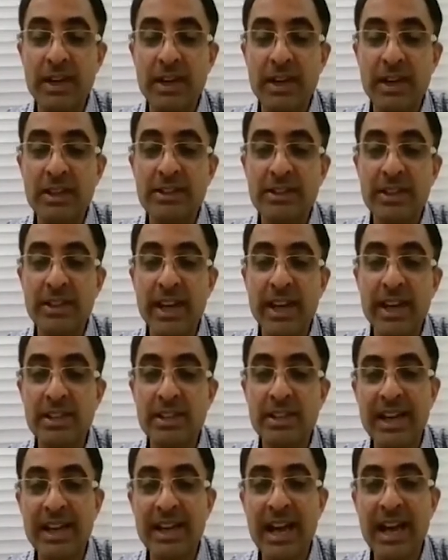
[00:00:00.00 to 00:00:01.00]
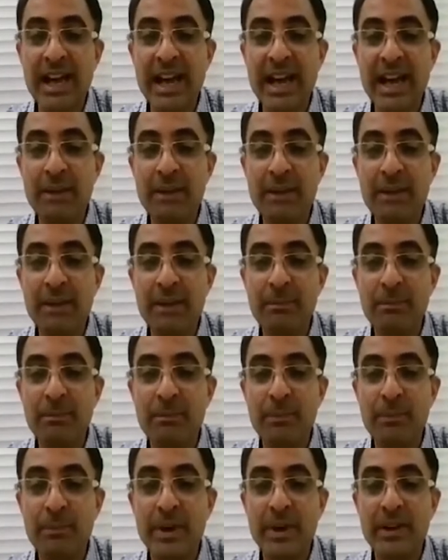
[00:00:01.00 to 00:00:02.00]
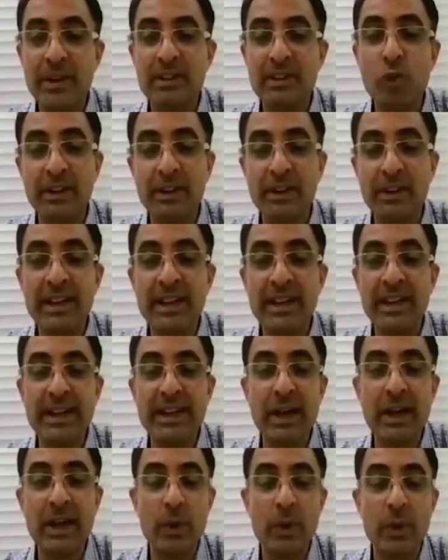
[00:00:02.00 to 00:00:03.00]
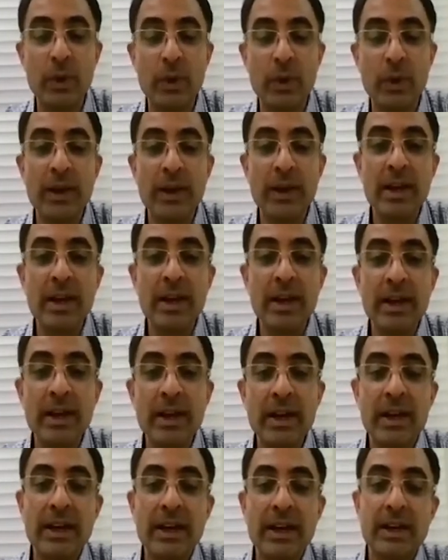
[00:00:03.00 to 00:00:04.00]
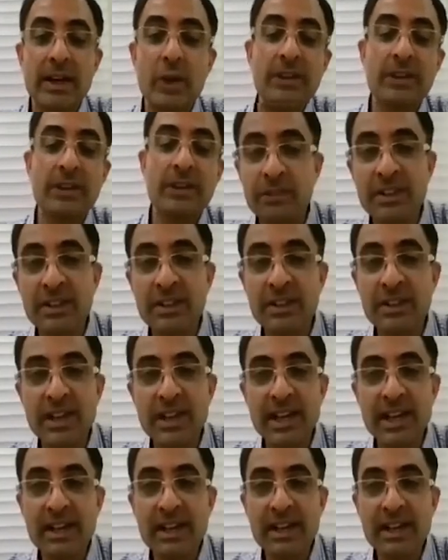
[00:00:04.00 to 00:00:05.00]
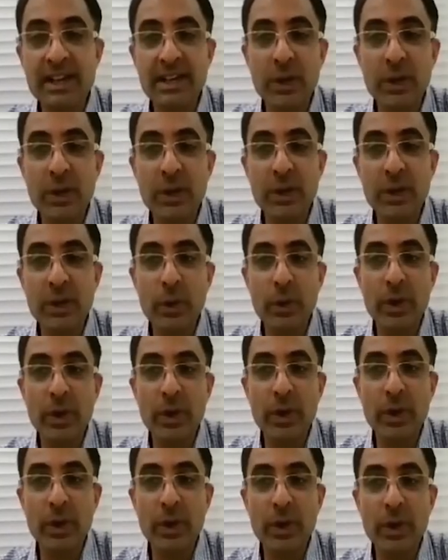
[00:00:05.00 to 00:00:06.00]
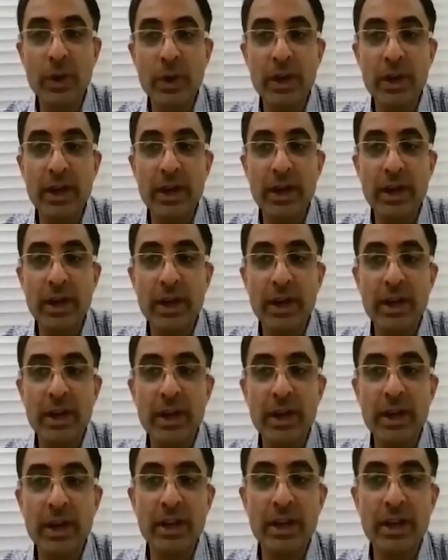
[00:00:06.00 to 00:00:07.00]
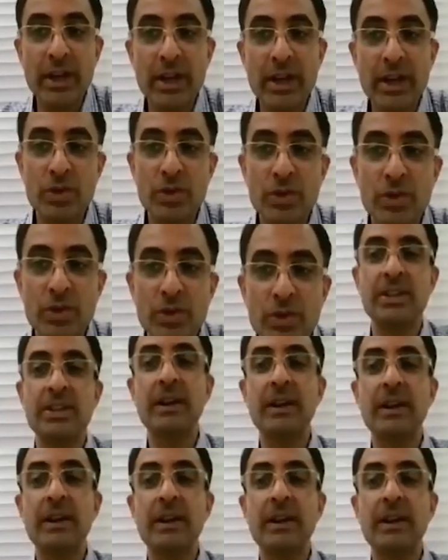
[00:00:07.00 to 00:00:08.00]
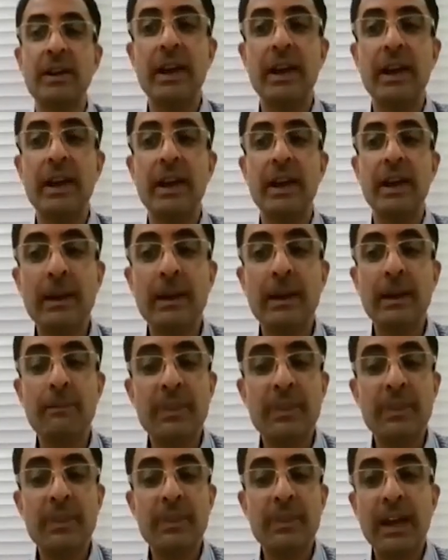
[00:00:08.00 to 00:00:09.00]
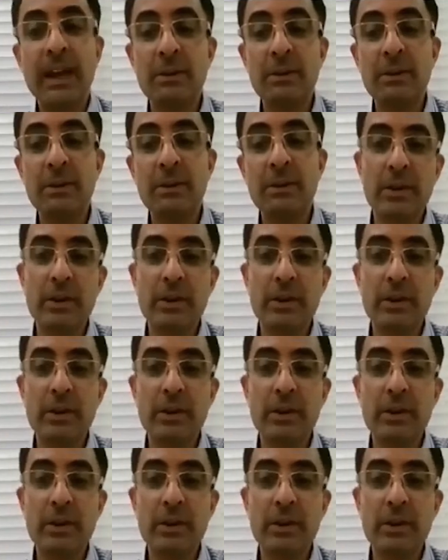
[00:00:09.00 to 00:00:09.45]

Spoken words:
changes that happen with the movement of air in and out. Now, this is one of the signs that you can use to differentiate a air bronchogram,